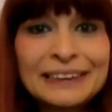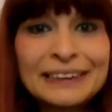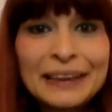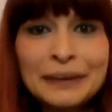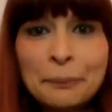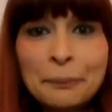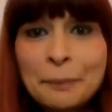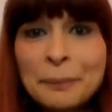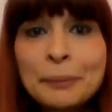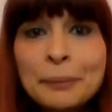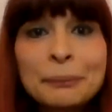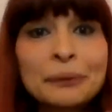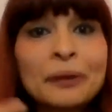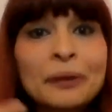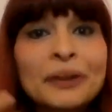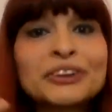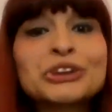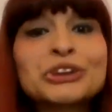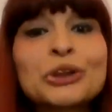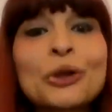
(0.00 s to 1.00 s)
that
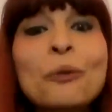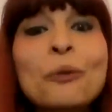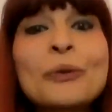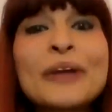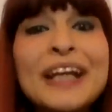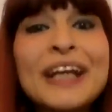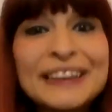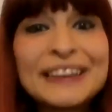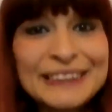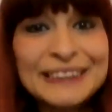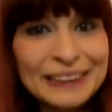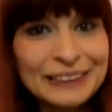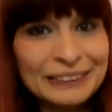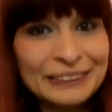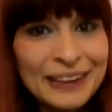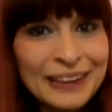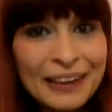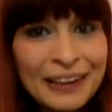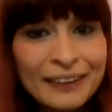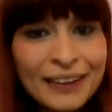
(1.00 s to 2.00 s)
people are
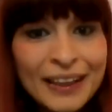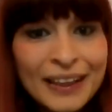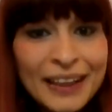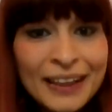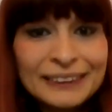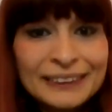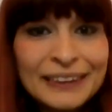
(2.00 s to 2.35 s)
showcasing their,